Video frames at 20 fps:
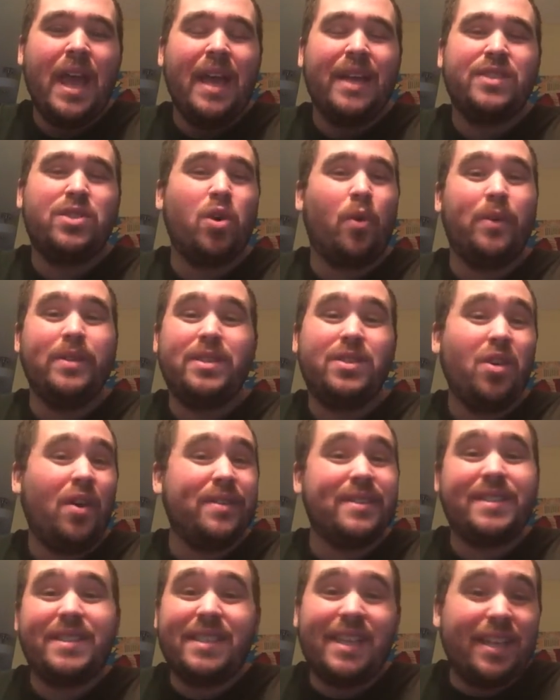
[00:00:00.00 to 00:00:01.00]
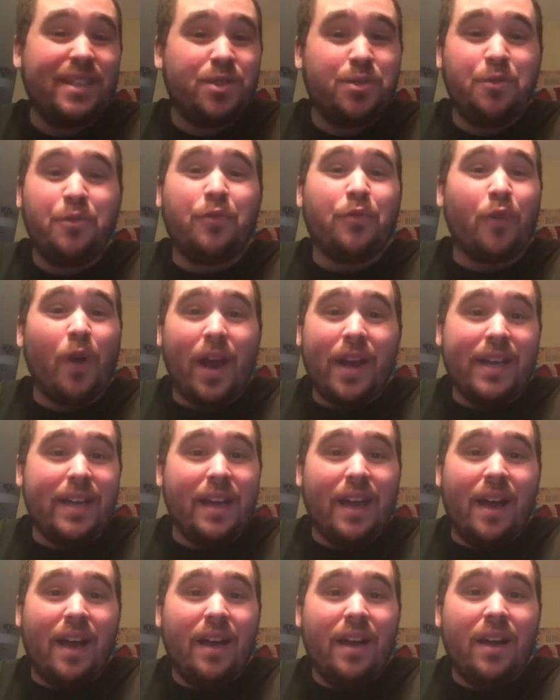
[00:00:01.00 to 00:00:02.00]
So it's not
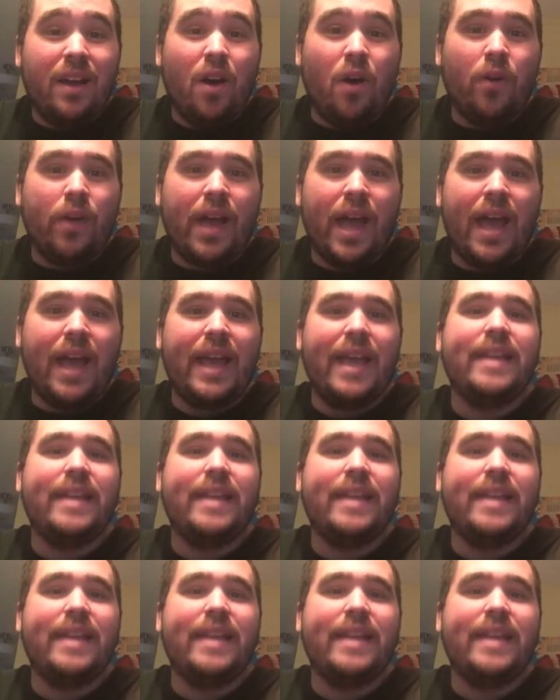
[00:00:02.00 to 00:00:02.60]
schizophrenia, okay?